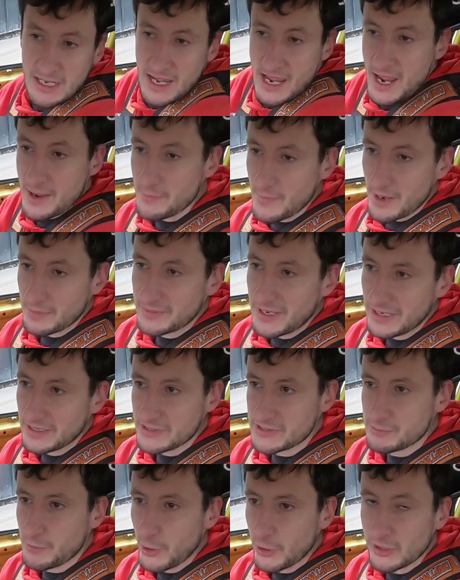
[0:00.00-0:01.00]
I'm kind
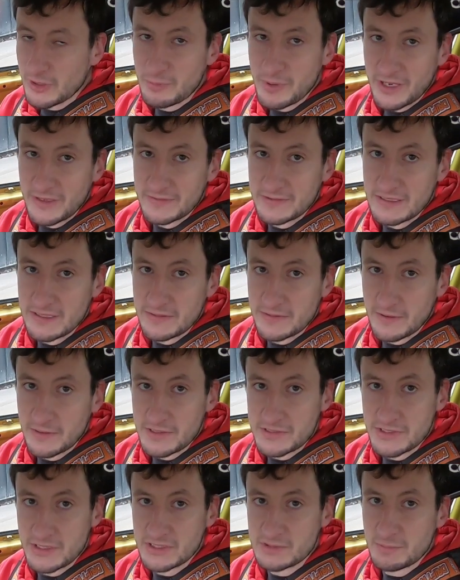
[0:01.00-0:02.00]
of spoiled a bit in the
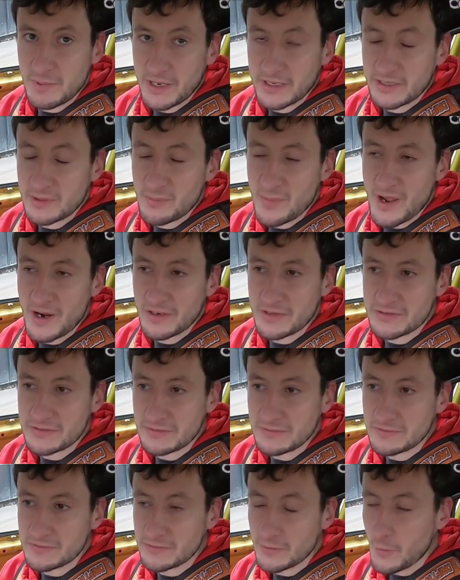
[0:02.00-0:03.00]
E36 by
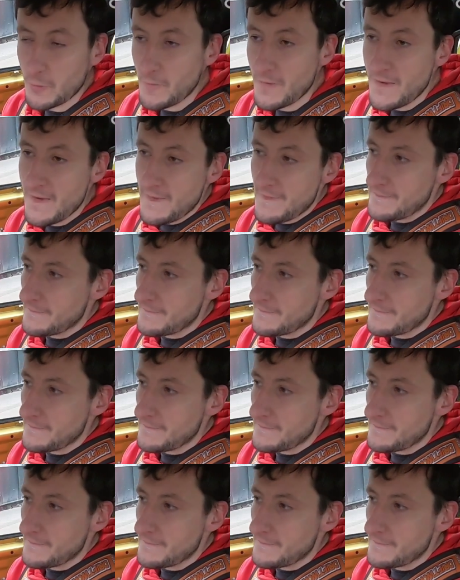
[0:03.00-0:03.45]
comparison, so